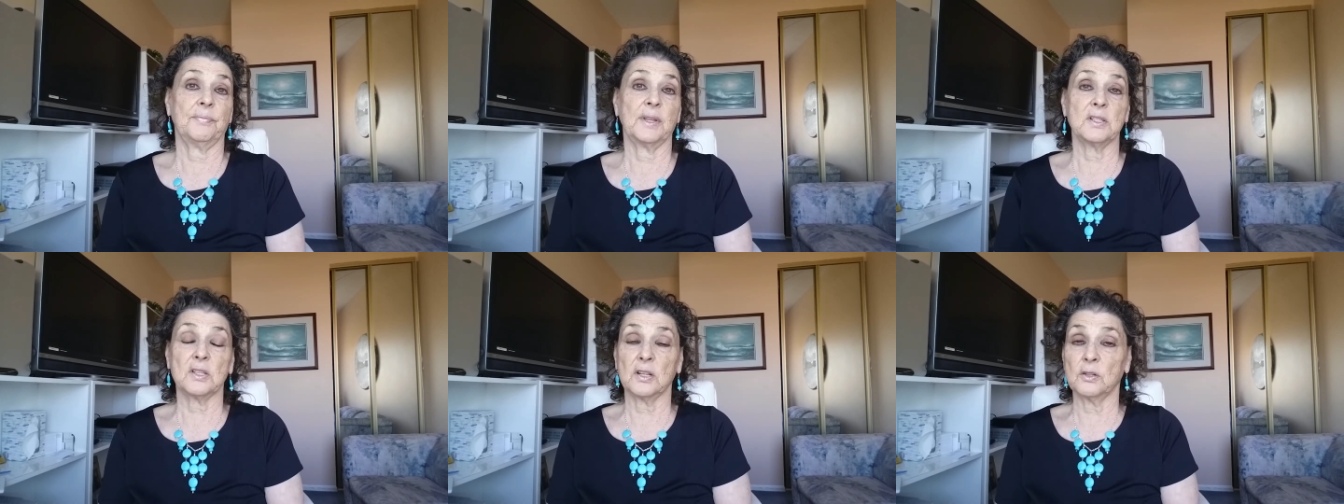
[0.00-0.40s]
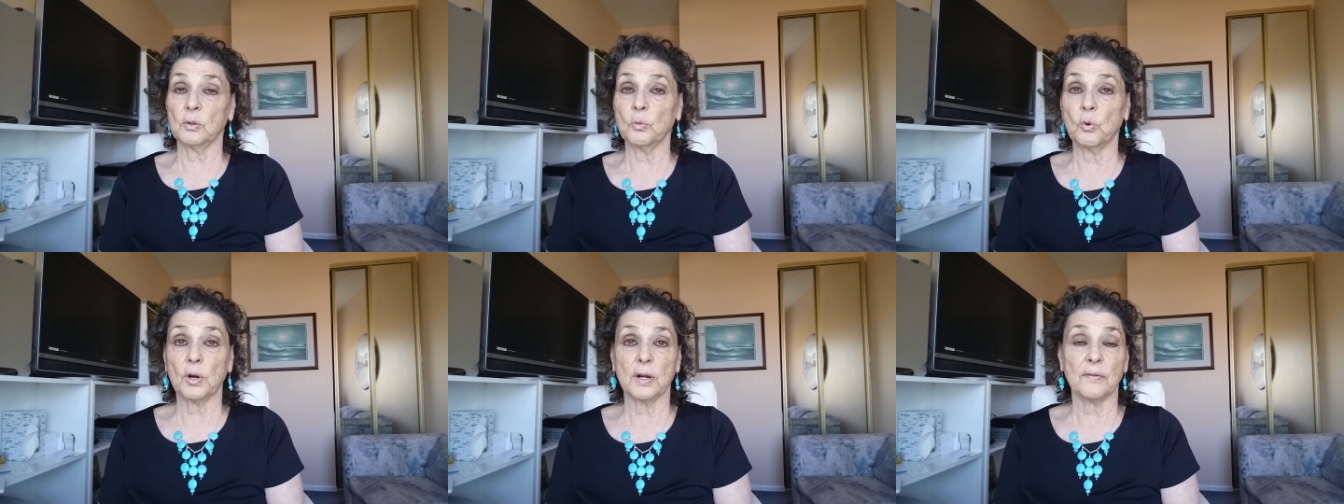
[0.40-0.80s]
There's
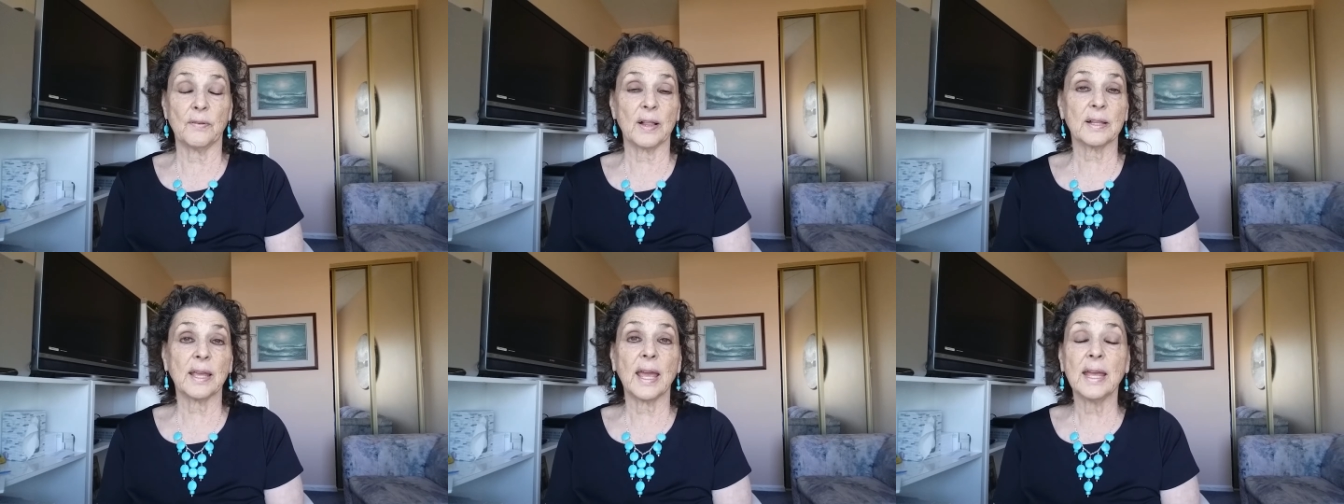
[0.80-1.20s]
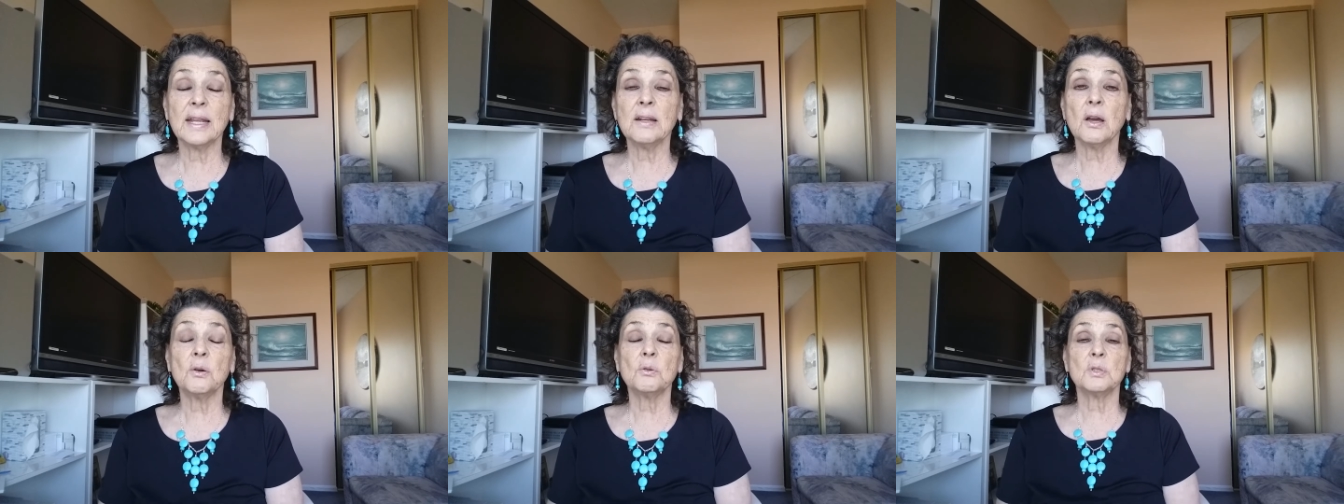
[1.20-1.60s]
underwater
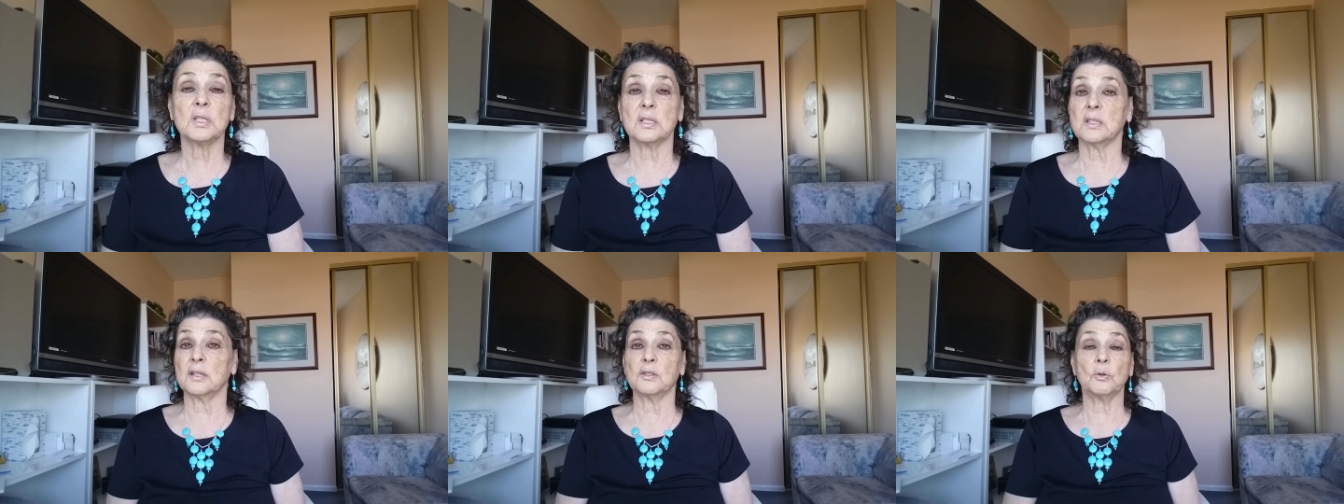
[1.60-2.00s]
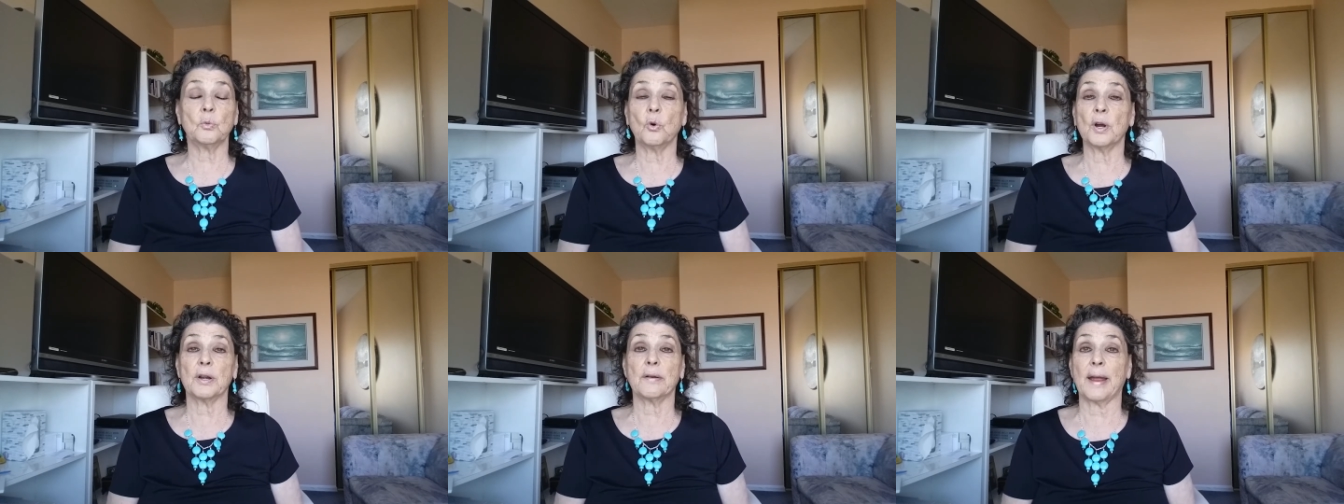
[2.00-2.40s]
volcanoes. There's
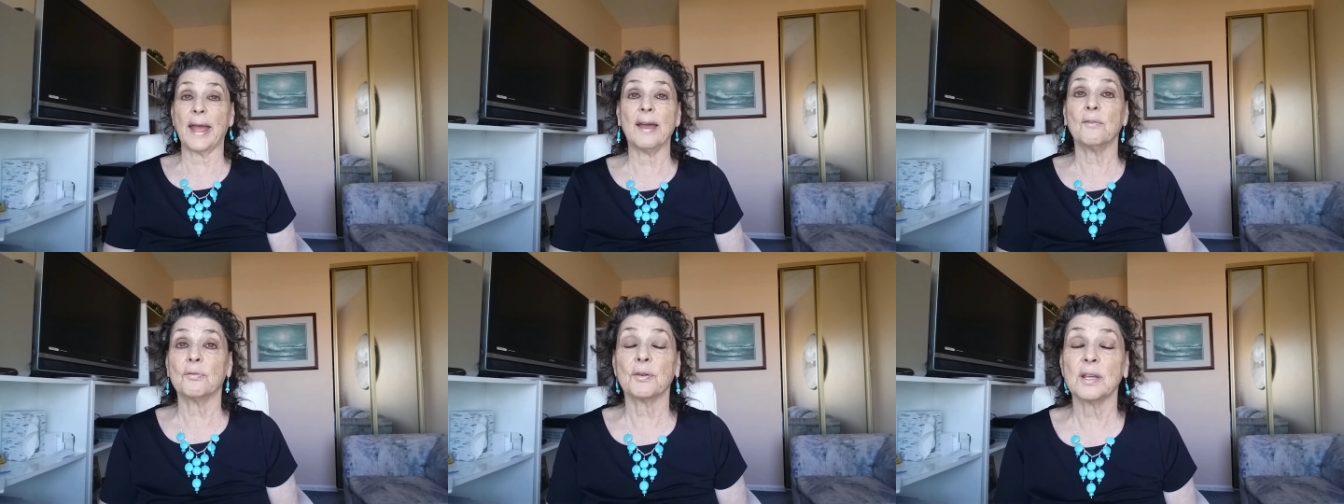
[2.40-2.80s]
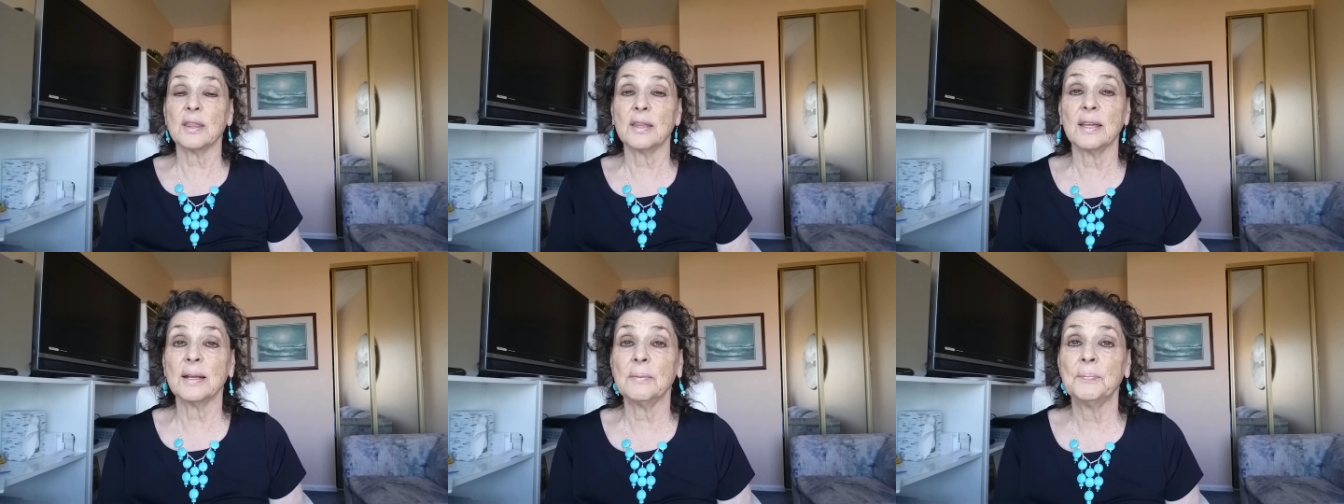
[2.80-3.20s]
underwater
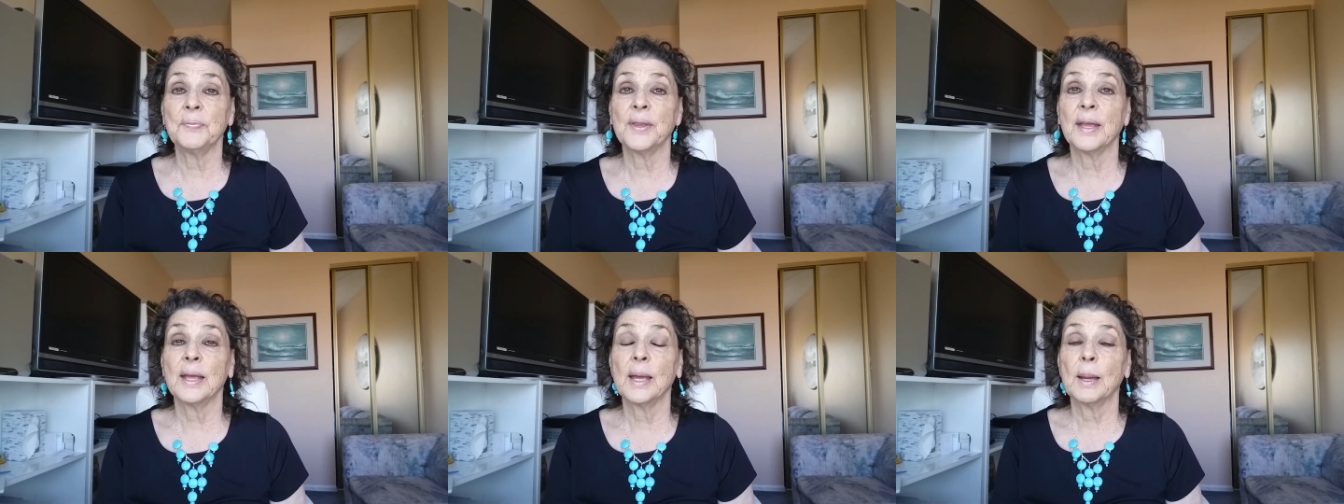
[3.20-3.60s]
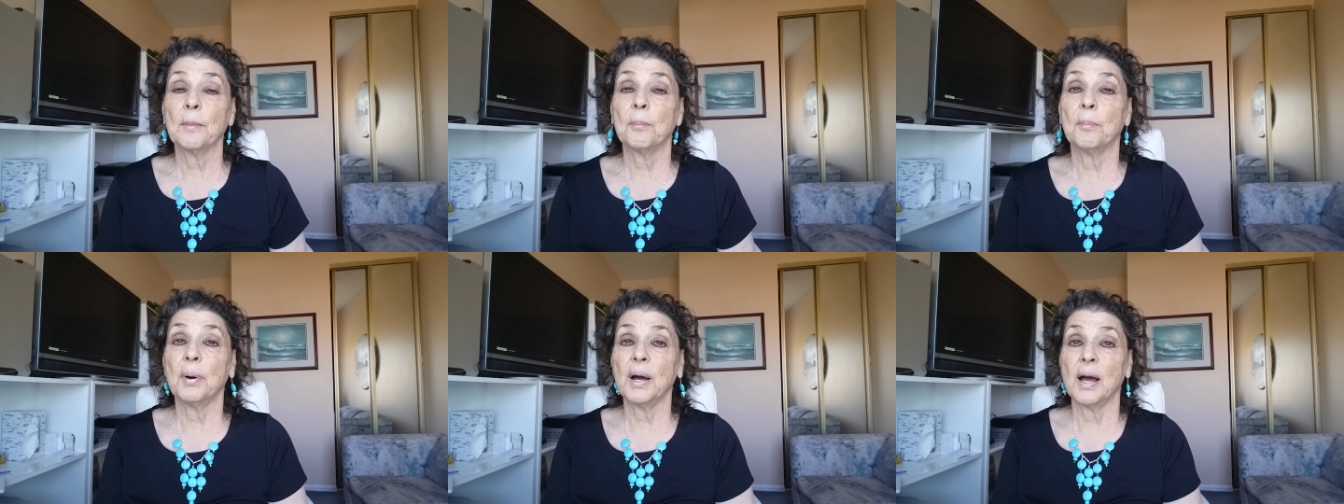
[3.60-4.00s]
everything.
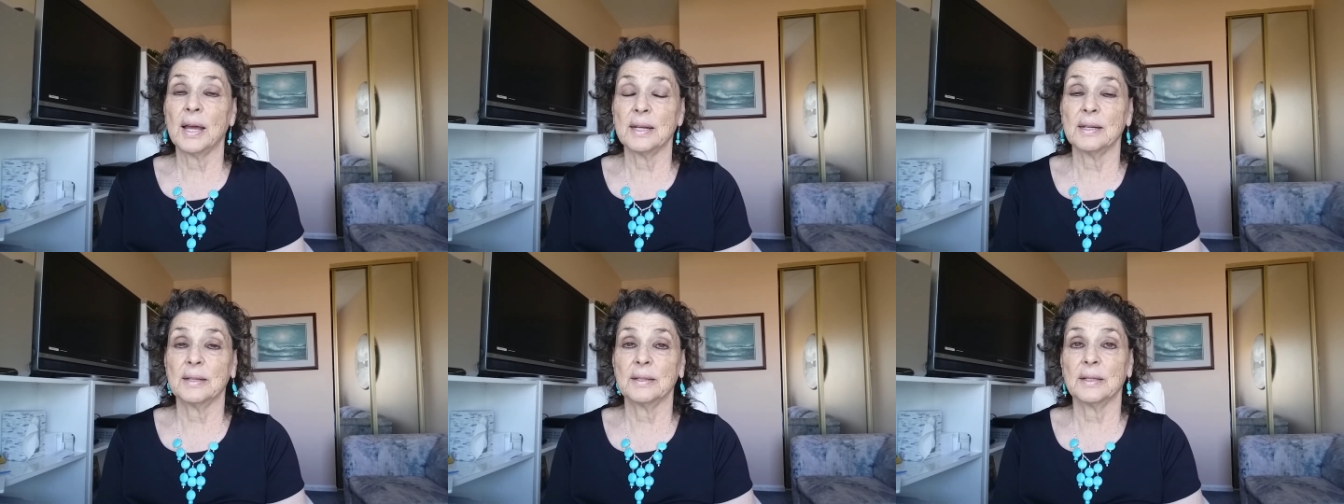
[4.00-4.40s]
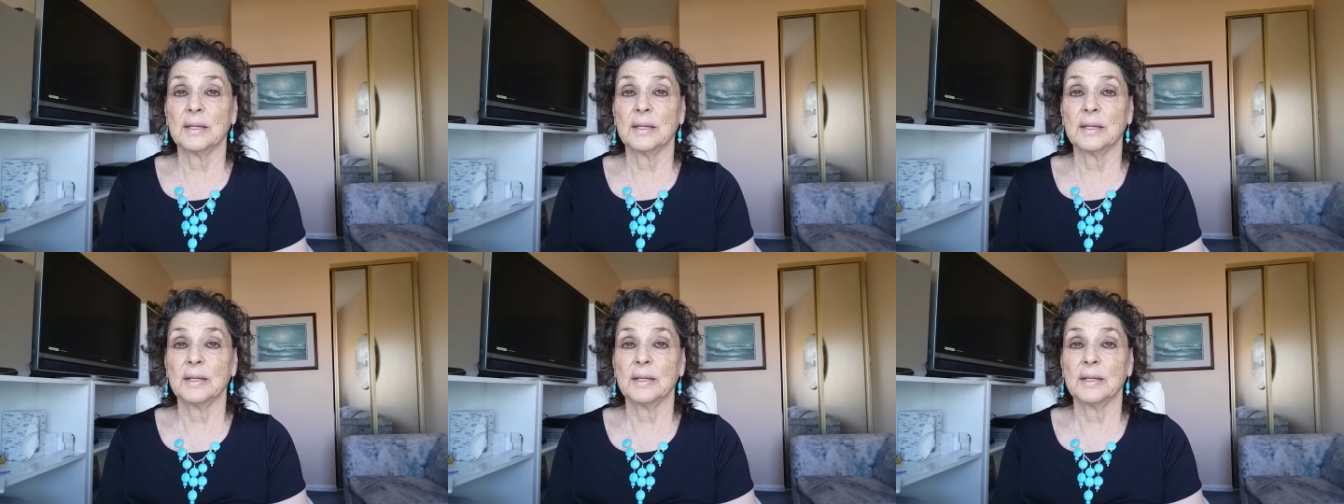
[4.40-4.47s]
But